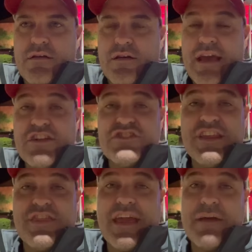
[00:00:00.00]

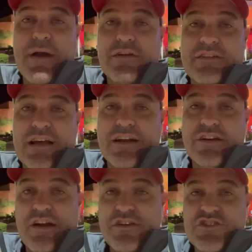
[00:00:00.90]
interesting thing about uh, here
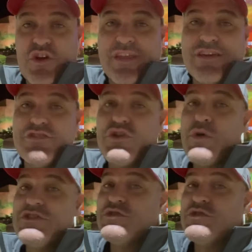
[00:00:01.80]
in Arizona, they used to always do